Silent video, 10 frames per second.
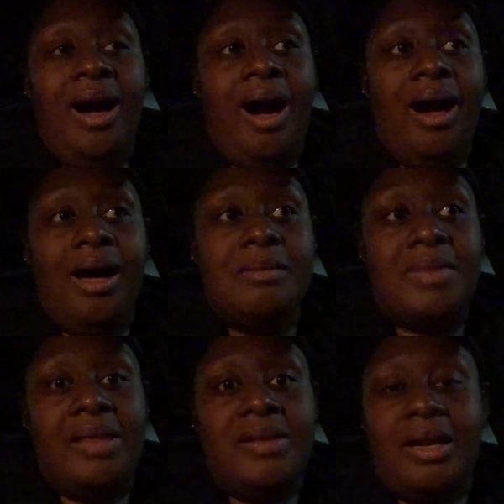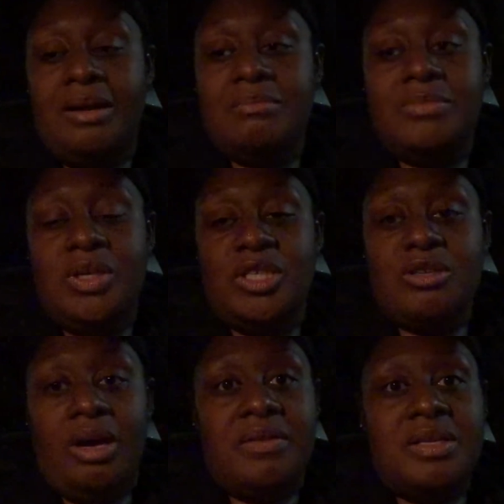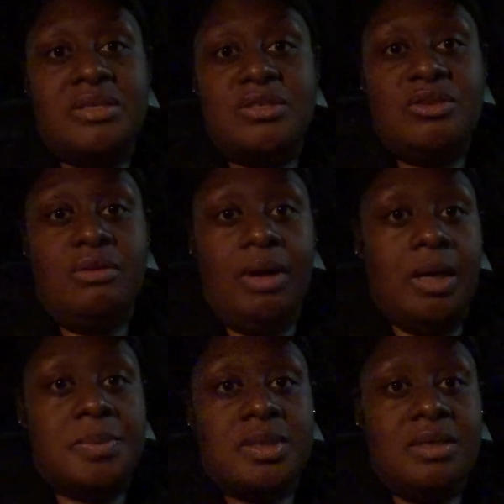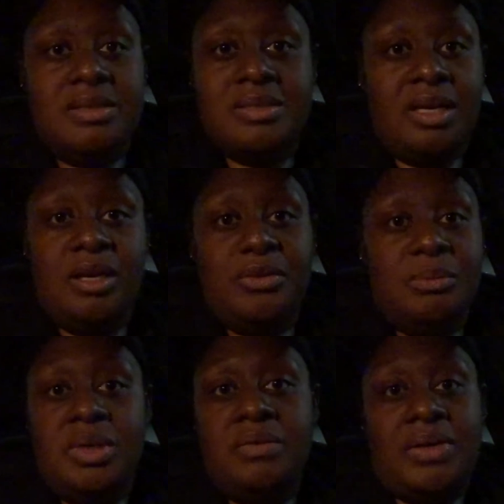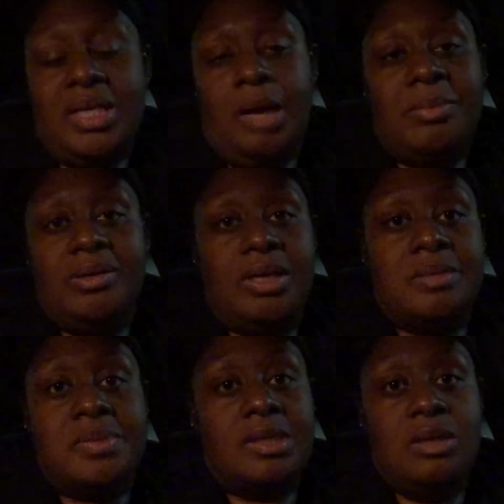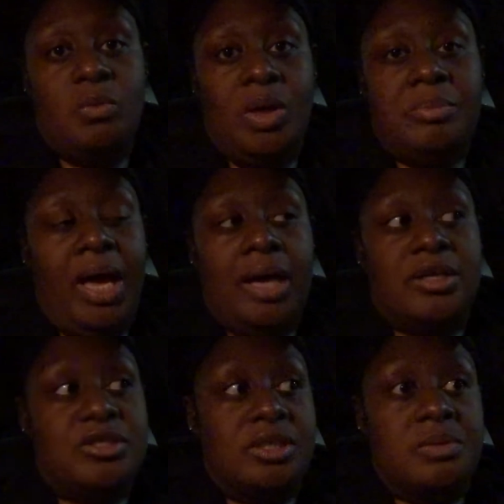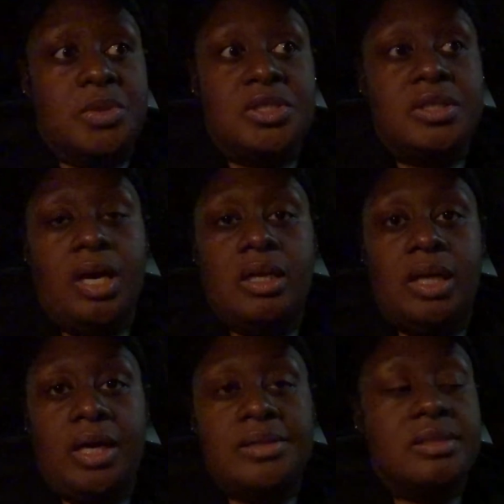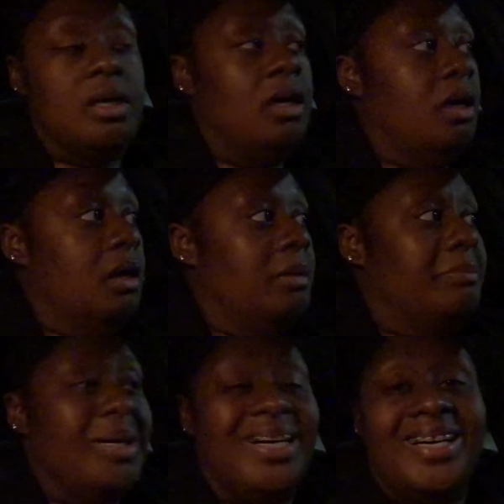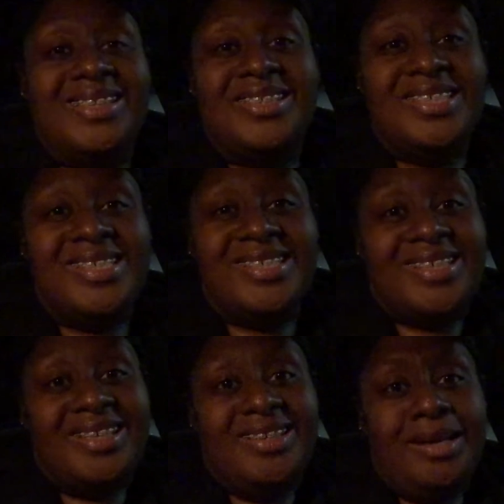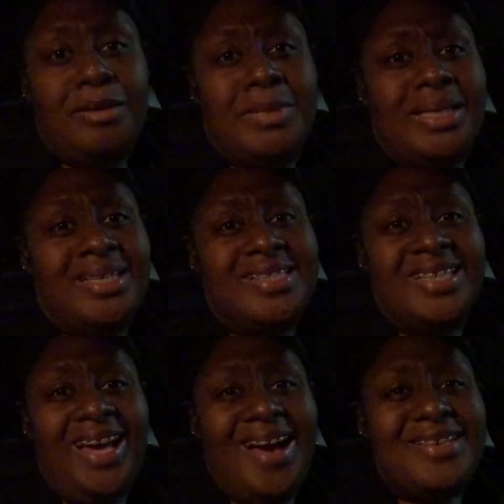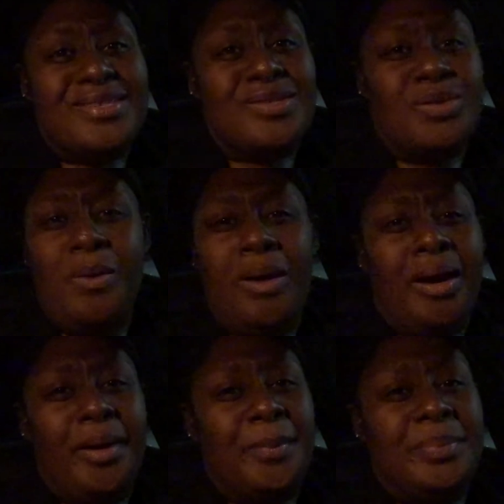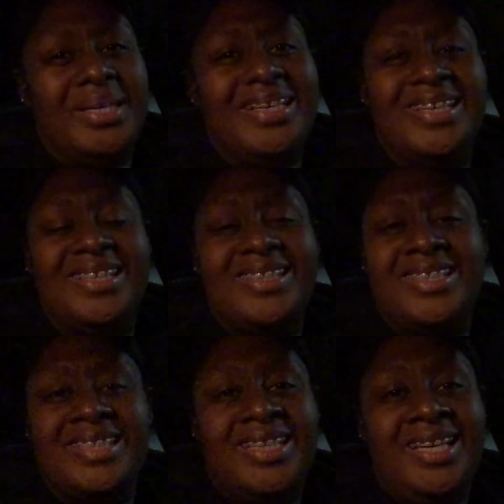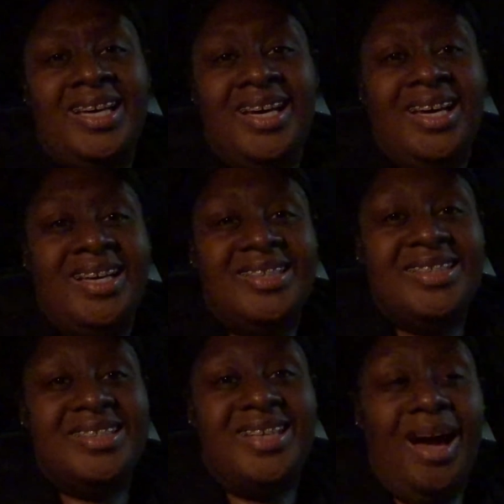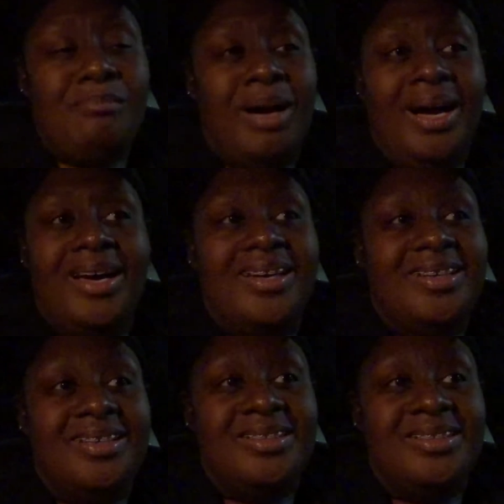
And then I'm going to try these grapes because it's like 3 different type of grapes in one packaging, which is kind of nice. But just, I mean, it's a nice store, but just not my,